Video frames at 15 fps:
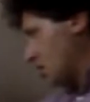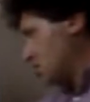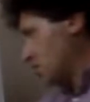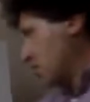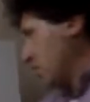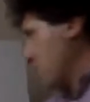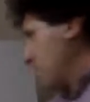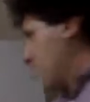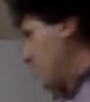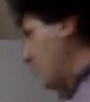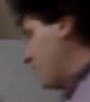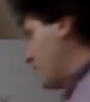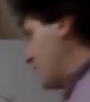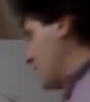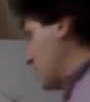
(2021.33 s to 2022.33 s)
a subgame
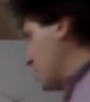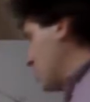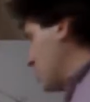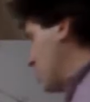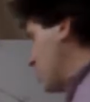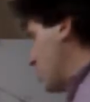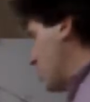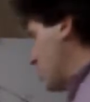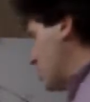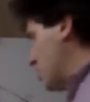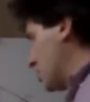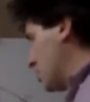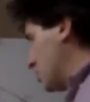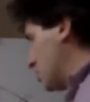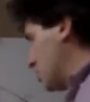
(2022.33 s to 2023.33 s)
perfect Nash equilibrium has
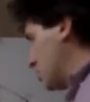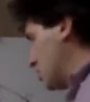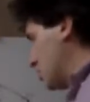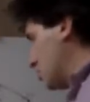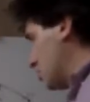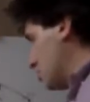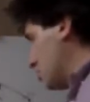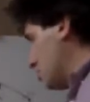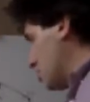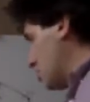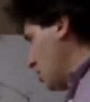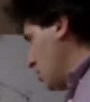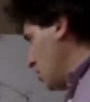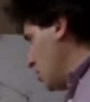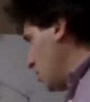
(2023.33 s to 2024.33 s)
to
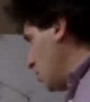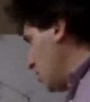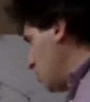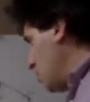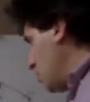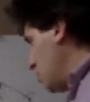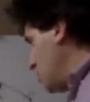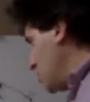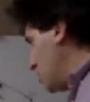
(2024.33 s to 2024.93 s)
tell me what is B's